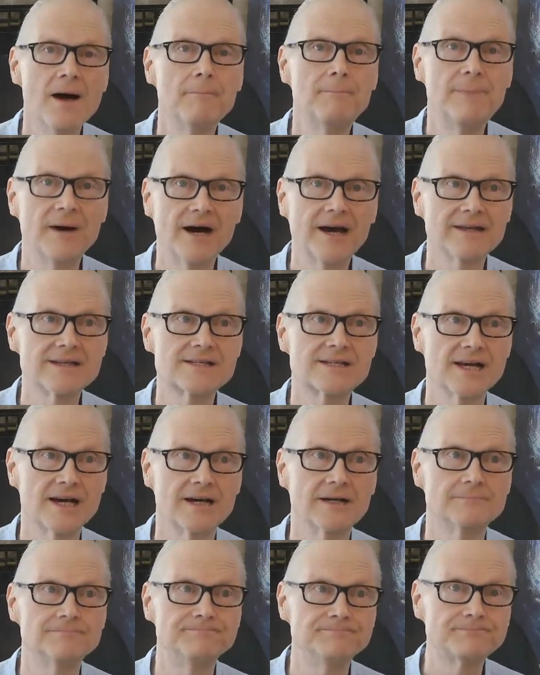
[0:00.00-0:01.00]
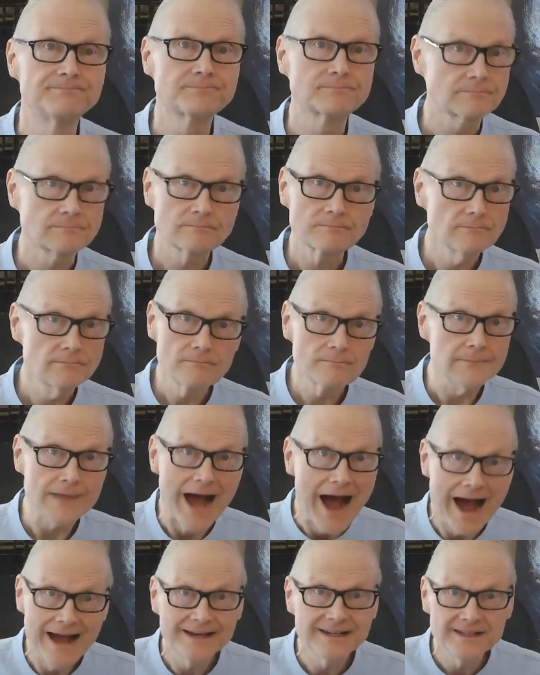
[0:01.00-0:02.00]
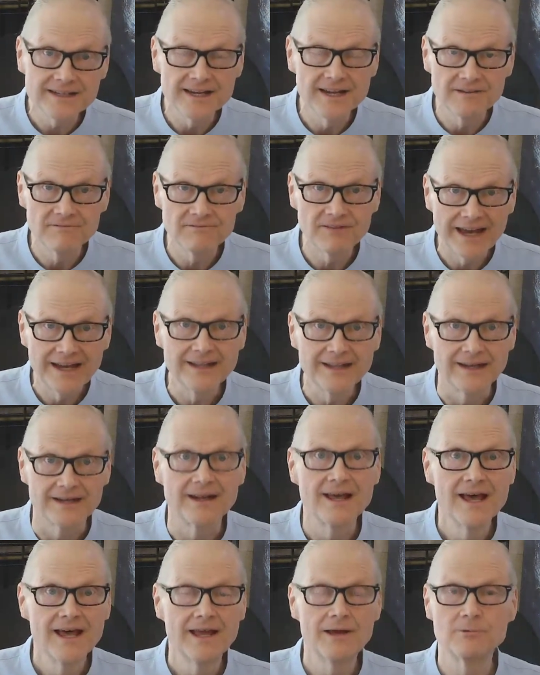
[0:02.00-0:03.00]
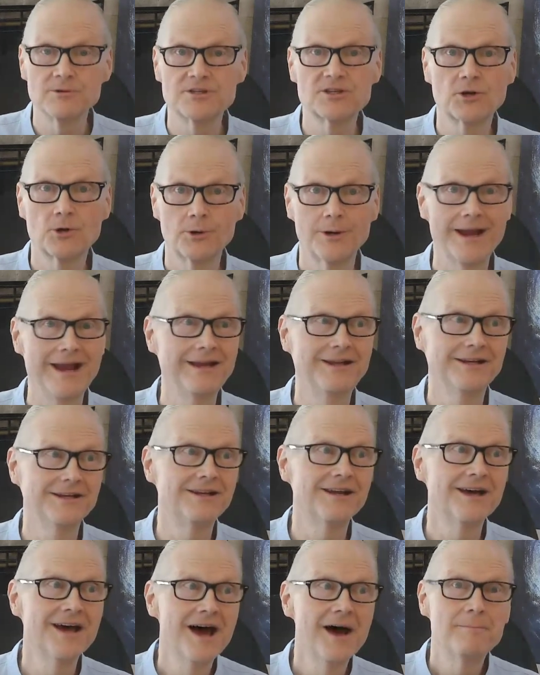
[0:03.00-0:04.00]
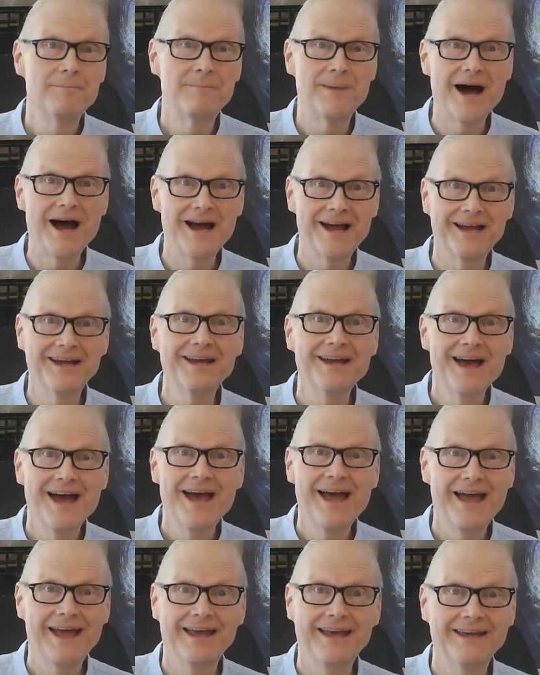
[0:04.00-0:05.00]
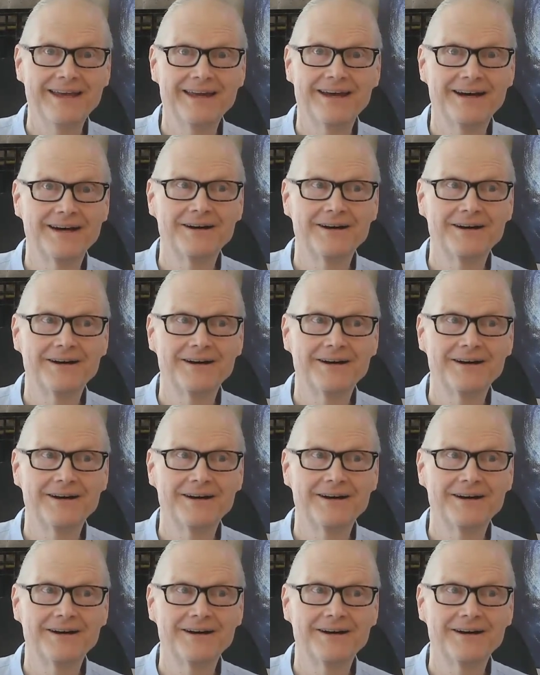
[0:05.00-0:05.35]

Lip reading: But I didn't invent it. It was created by a